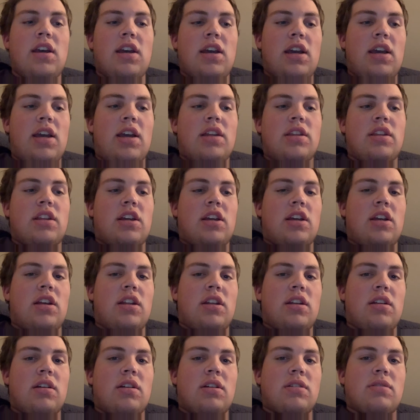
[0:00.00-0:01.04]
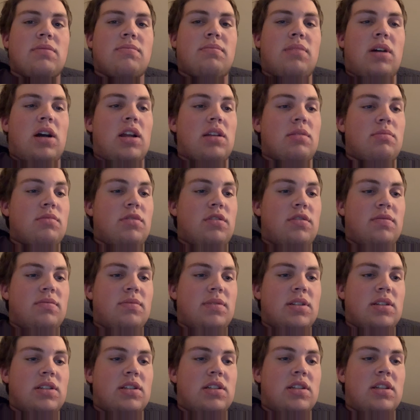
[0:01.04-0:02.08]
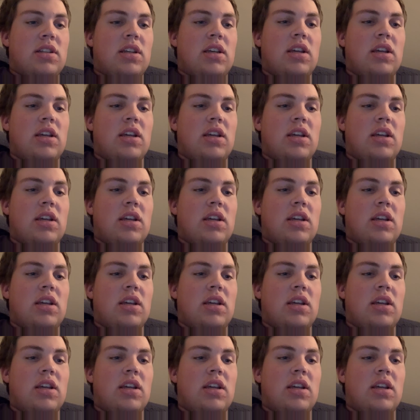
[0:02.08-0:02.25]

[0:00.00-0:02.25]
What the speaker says: And then body movements,